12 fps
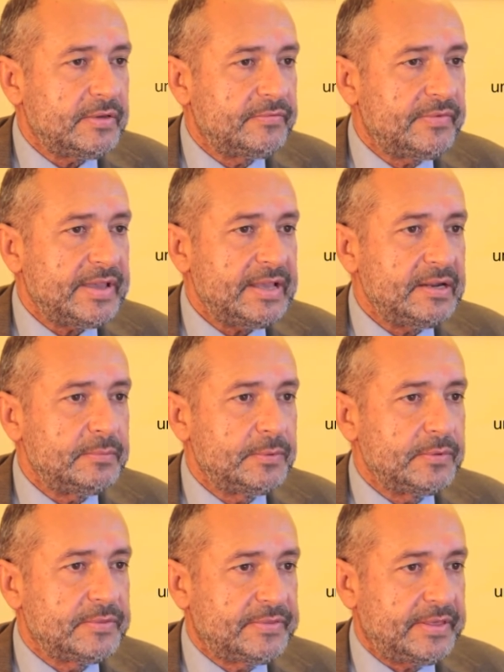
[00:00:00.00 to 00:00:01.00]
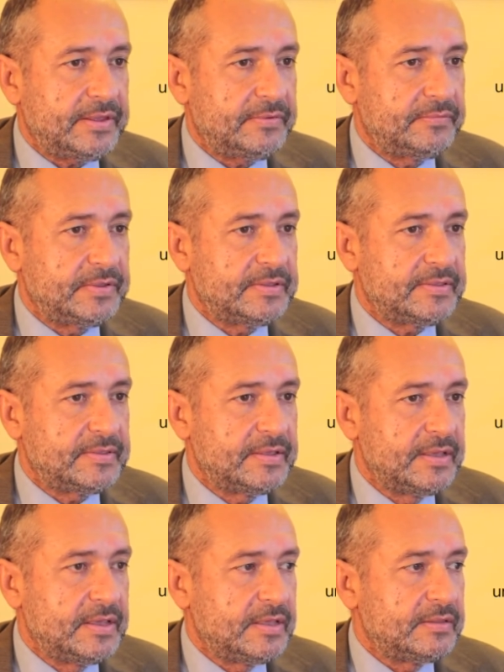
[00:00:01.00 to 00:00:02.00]
available service
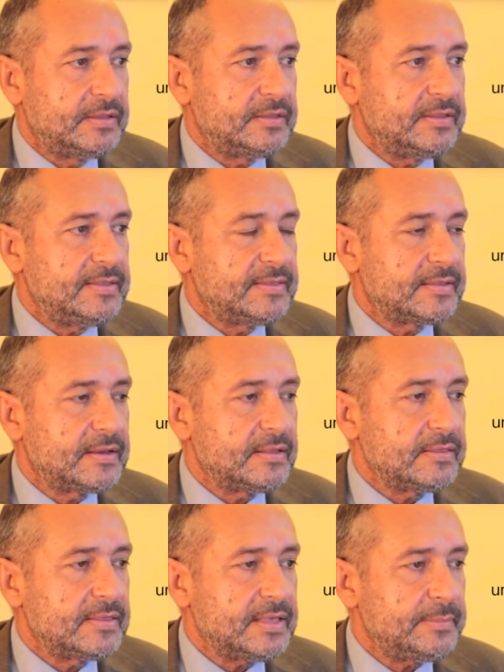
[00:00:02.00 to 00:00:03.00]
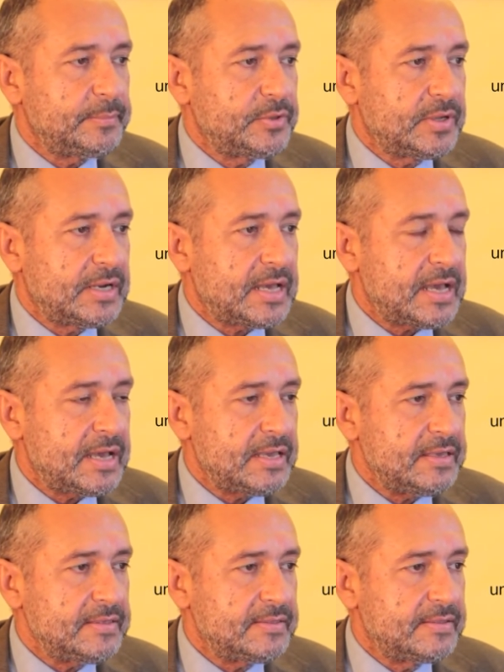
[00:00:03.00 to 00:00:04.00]
that is
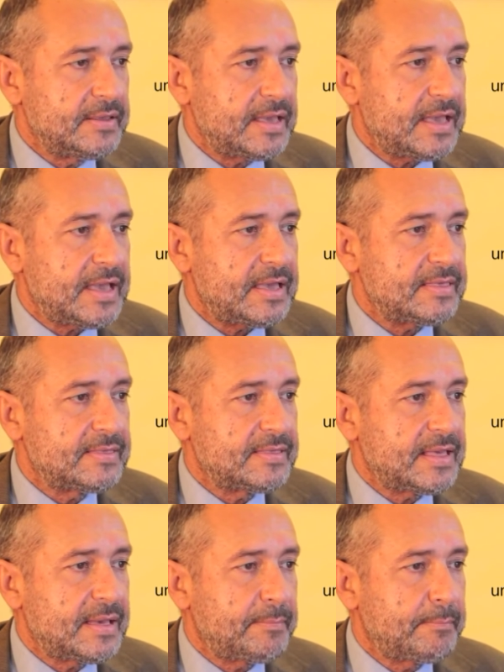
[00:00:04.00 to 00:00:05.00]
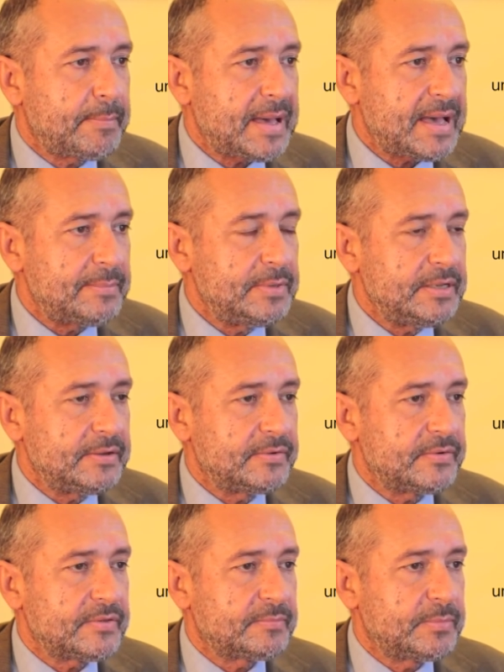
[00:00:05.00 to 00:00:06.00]
conceptualized as a public
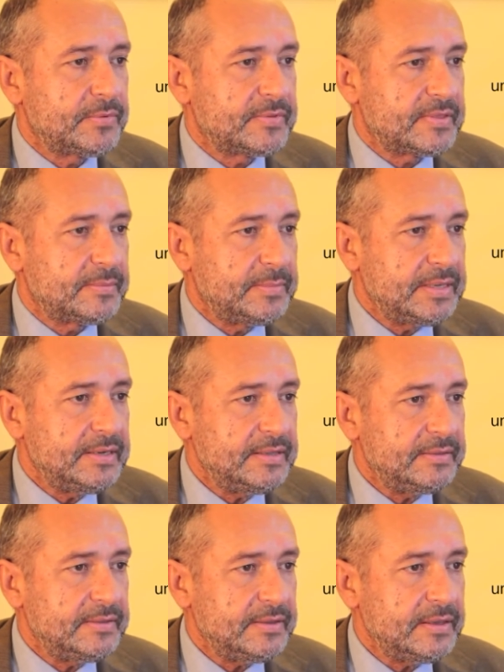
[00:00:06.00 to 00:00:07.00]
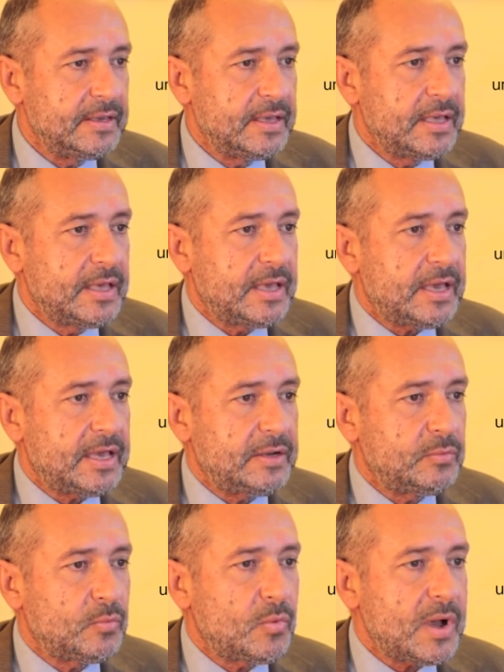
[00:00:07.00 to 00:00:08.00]
responsibility
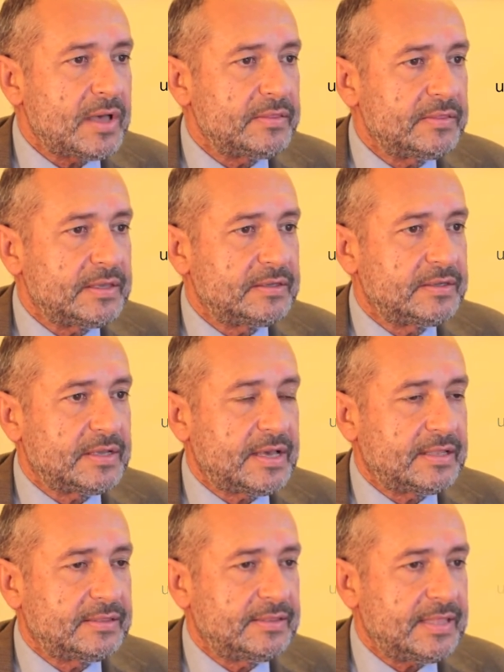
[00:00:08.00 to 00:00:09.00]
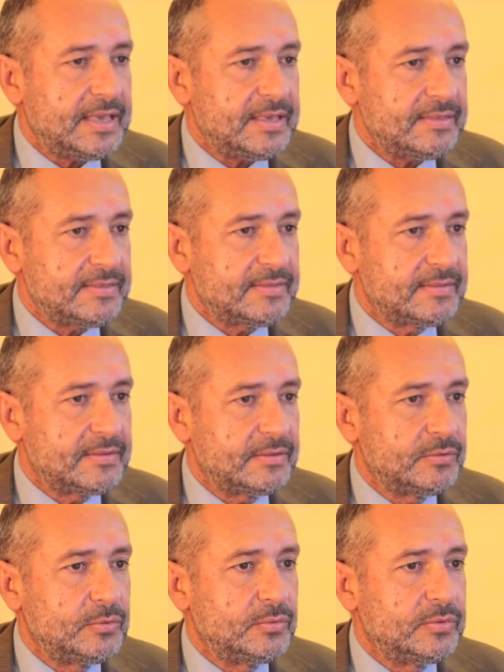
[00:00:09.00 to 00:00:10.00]
and one that attests
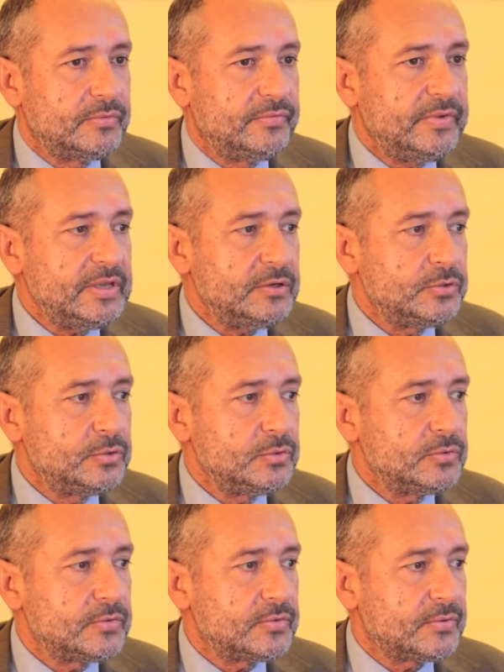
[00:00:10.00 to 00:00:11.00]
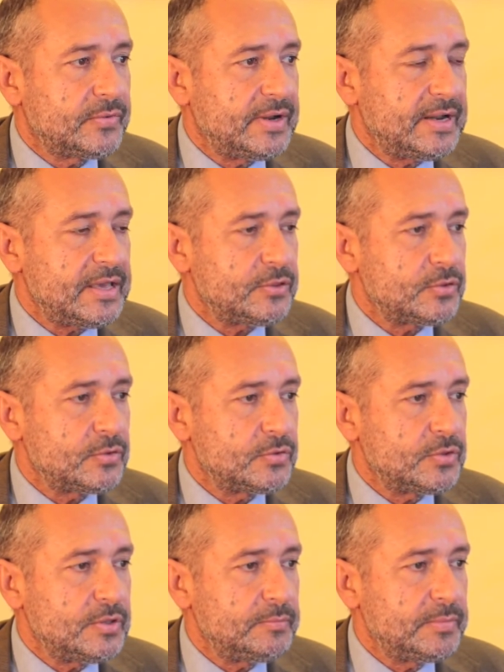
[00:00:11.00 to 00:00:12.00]
to the virtuous
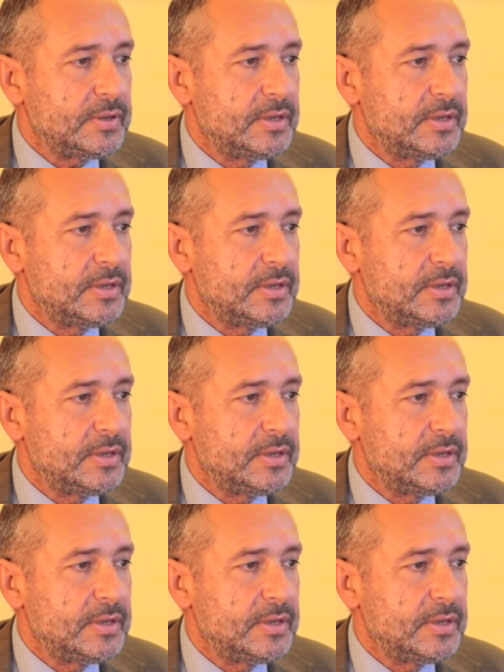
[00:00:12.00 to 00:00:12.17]
relationship